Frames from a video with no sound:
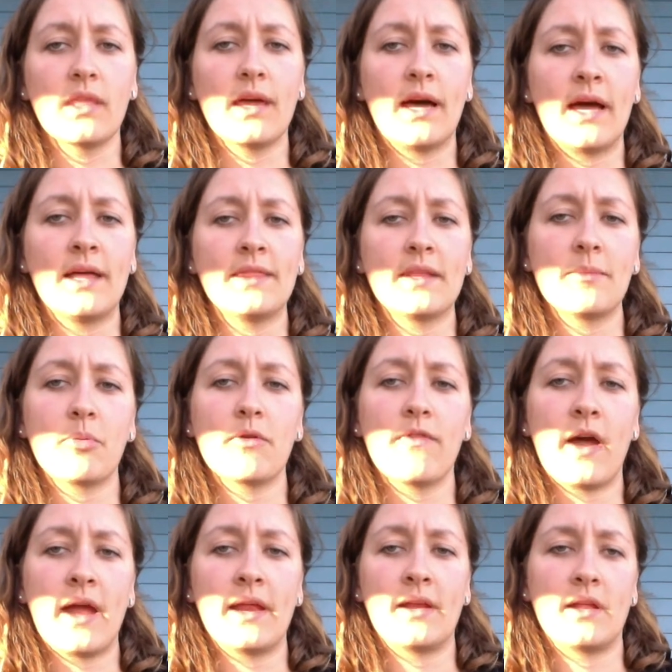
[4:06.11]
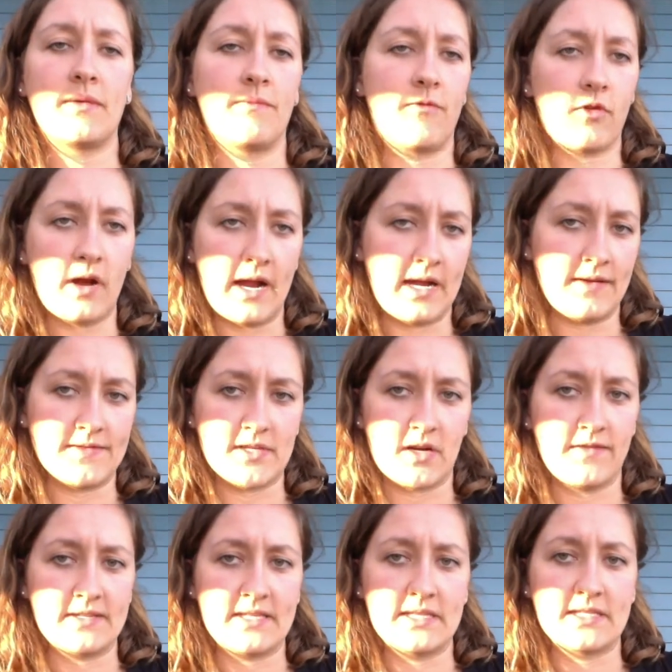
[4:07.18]
And they provide a variety of
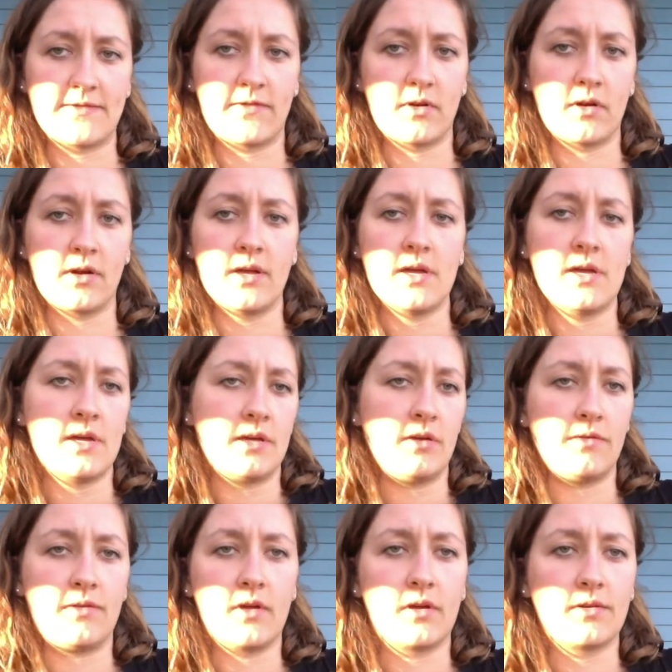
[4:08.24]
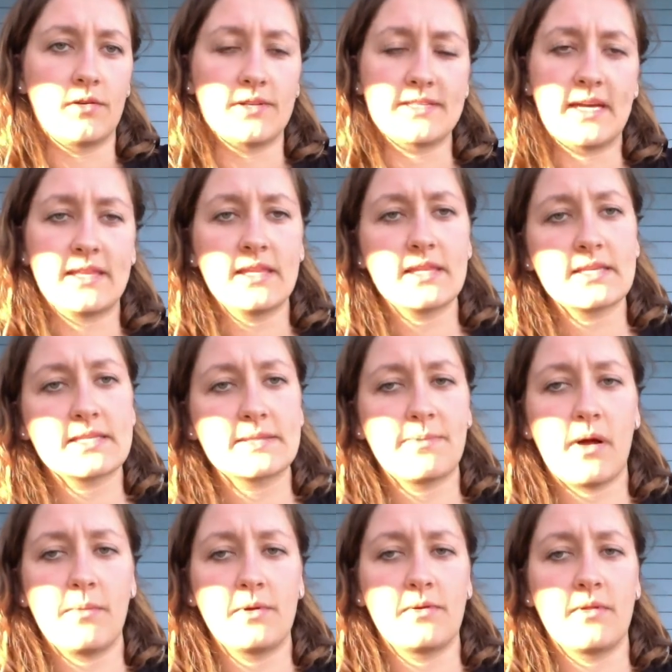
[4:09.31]
services for youth and young adults. I think this is
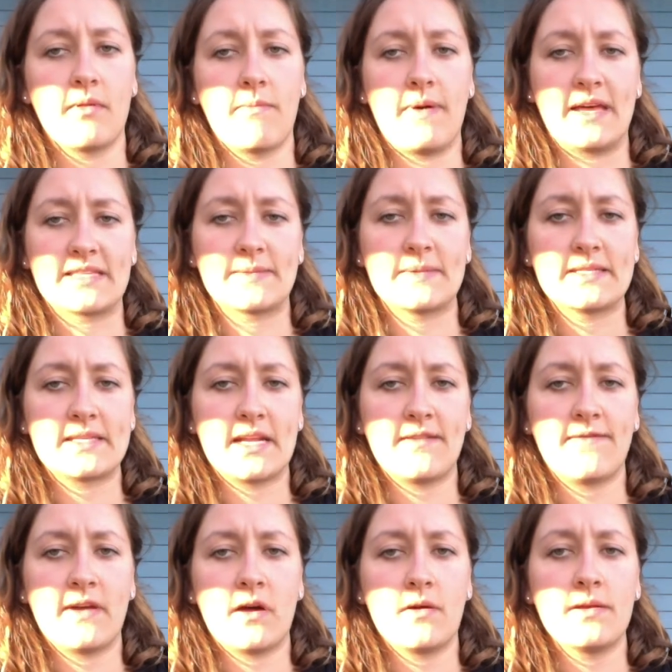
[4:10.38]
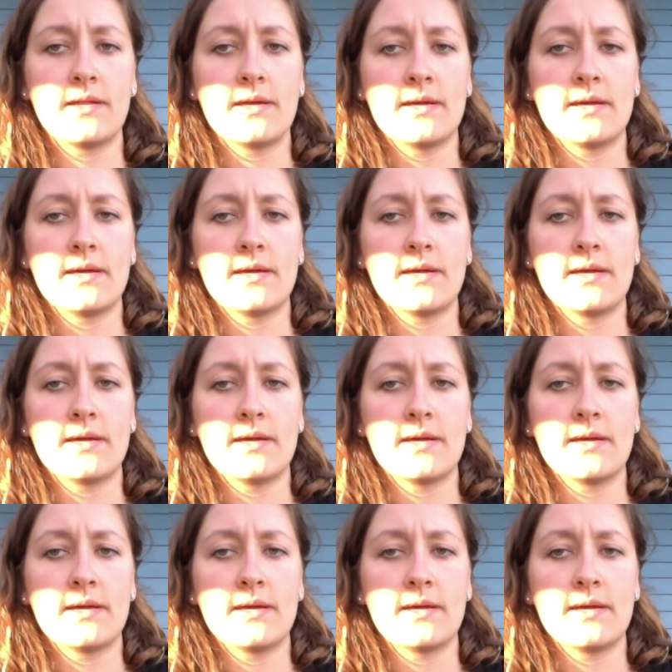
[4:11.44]
probably one of the best ones that I found.